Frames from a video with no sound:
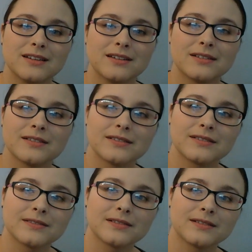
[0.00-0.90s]

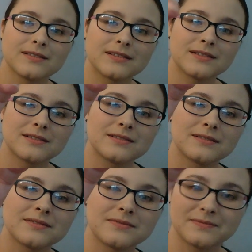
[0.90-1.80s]

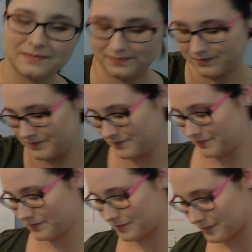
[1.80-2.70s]

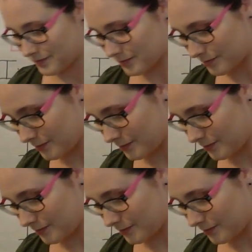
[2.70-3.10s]
[no speech]